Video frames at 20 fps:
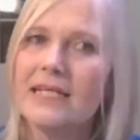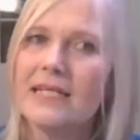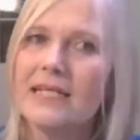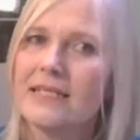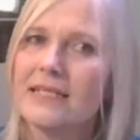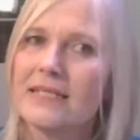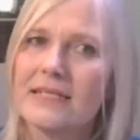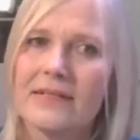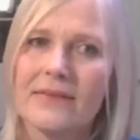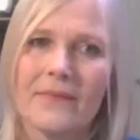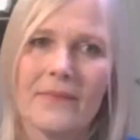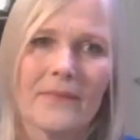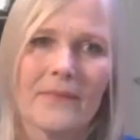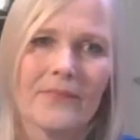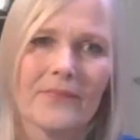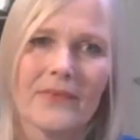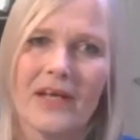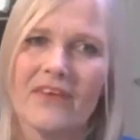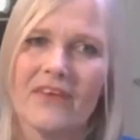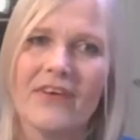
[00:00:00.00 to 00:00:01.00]
these
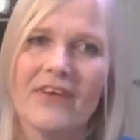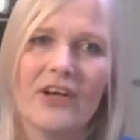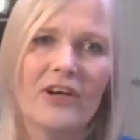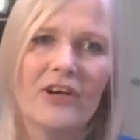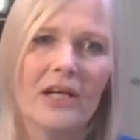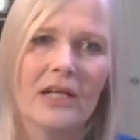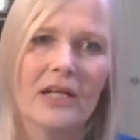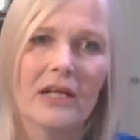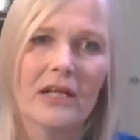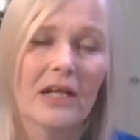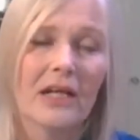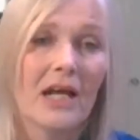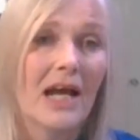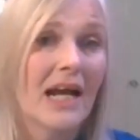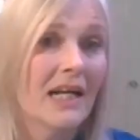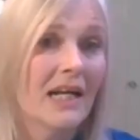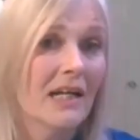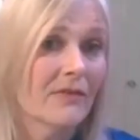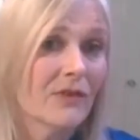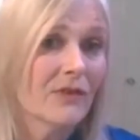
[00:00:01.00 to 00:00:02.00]
are very little.
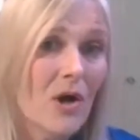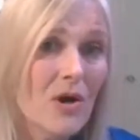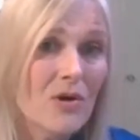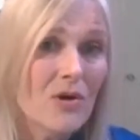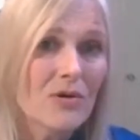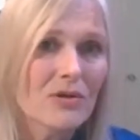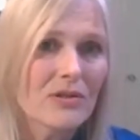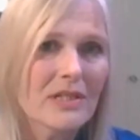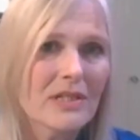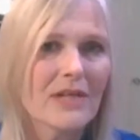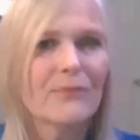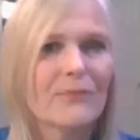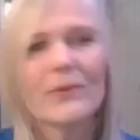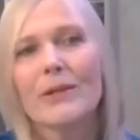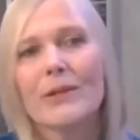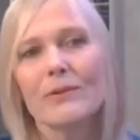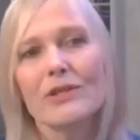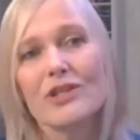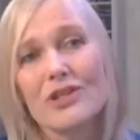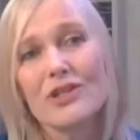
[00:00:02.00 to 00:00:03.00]
And of course,
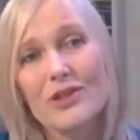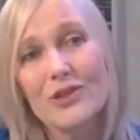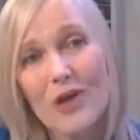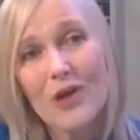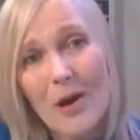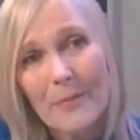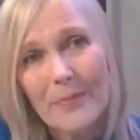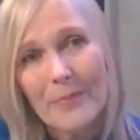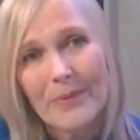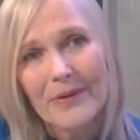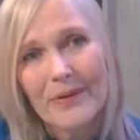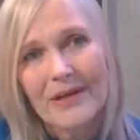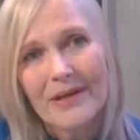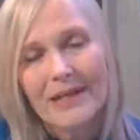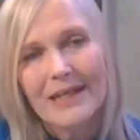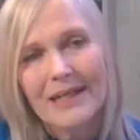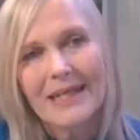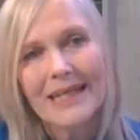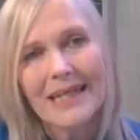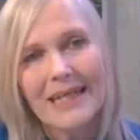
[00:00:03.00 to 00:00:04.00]
if we could stop
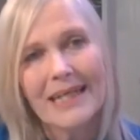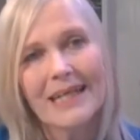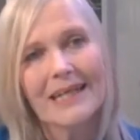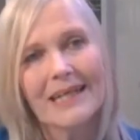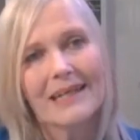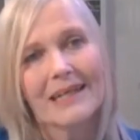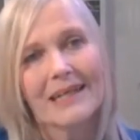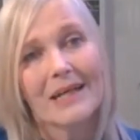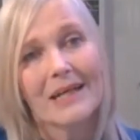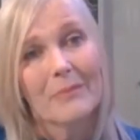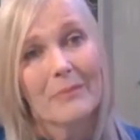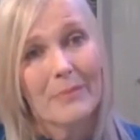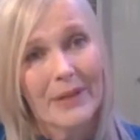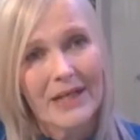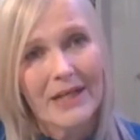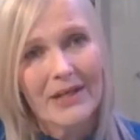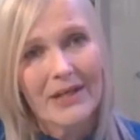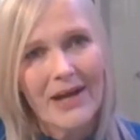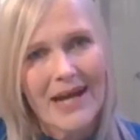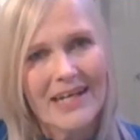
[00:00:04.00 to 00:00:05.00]
eating
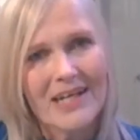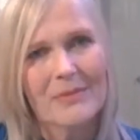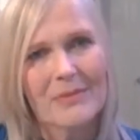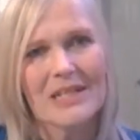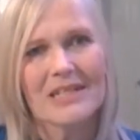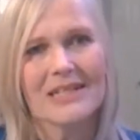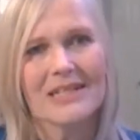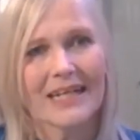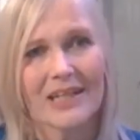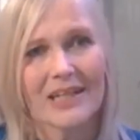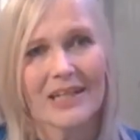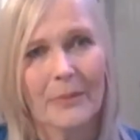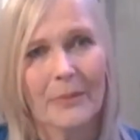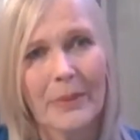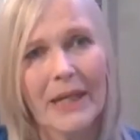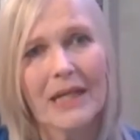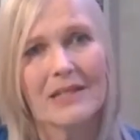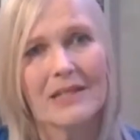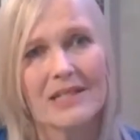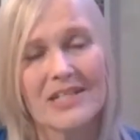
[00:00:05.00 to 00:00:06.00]
bigger animals like the
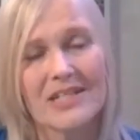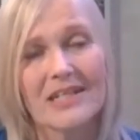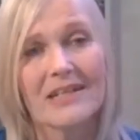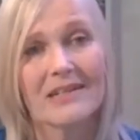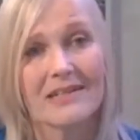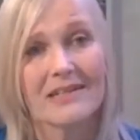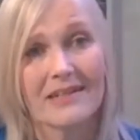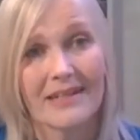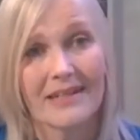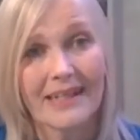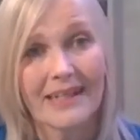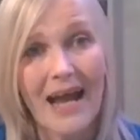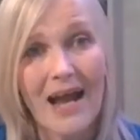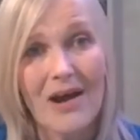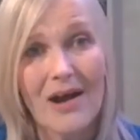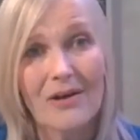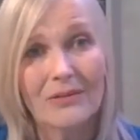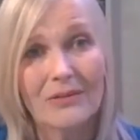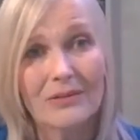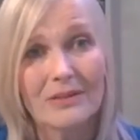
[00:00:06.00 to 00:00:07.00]
pig, the chickens, and the
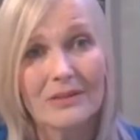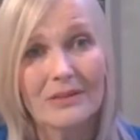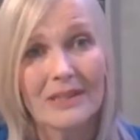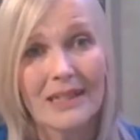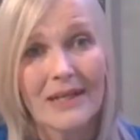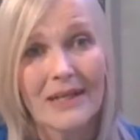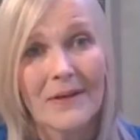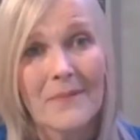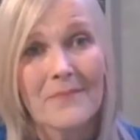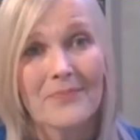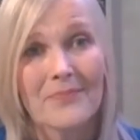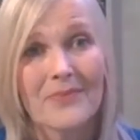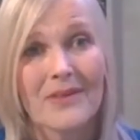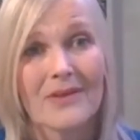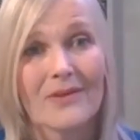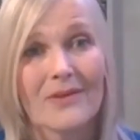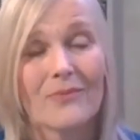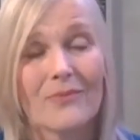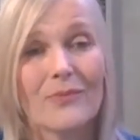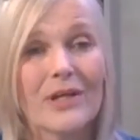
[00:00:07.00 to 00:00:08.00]
cows,
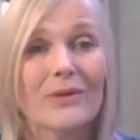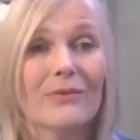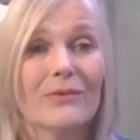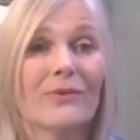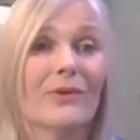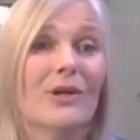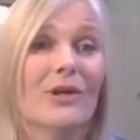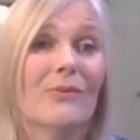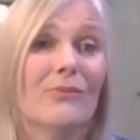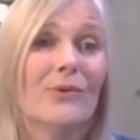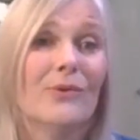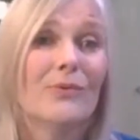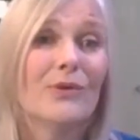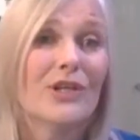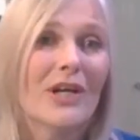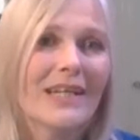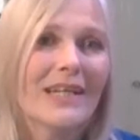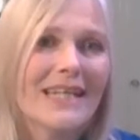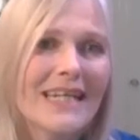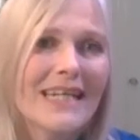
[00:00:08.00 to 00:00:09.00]
we
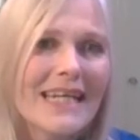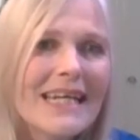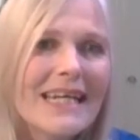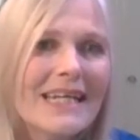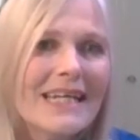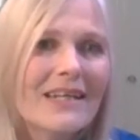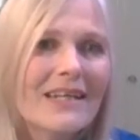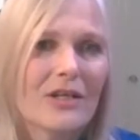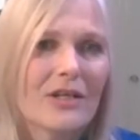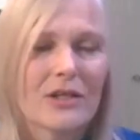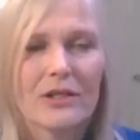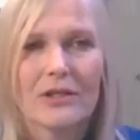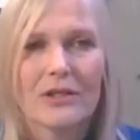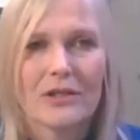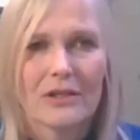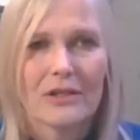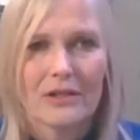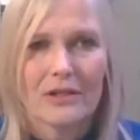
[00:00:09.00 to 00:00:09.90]
would not need